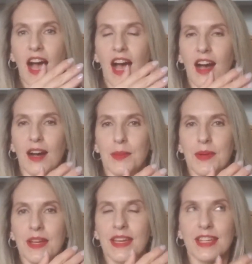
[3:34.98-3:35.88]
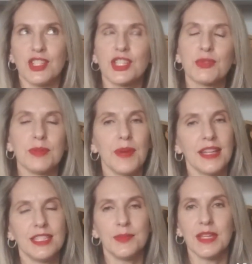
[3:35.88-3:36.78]
um, it just
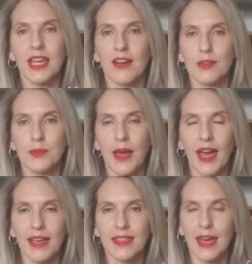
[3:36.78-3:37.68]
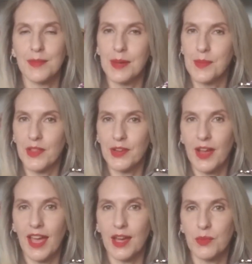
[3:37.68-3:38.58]
reminded me of a bag that my mother
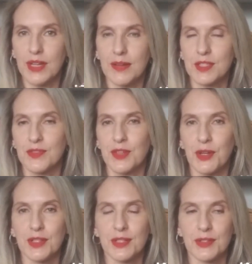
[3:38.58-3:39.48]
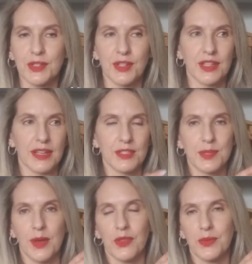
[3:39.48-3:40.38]
had when I was a very little girl. I was
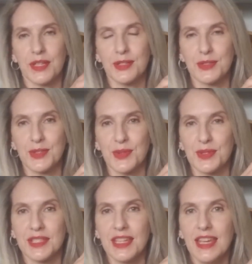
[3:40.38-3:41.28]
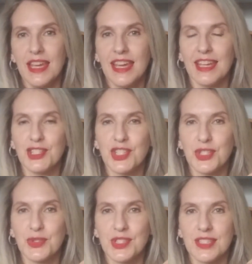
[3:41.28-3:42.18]
about three years old, and she
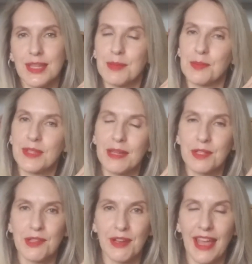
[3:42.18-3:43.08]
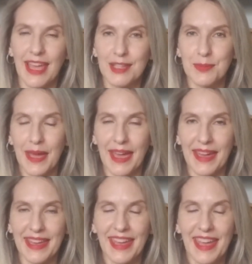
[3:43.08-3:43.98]
used to let me play with her
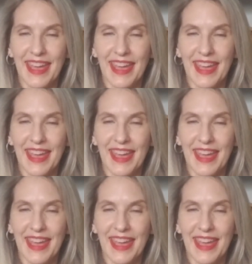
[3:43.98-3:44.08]
handbag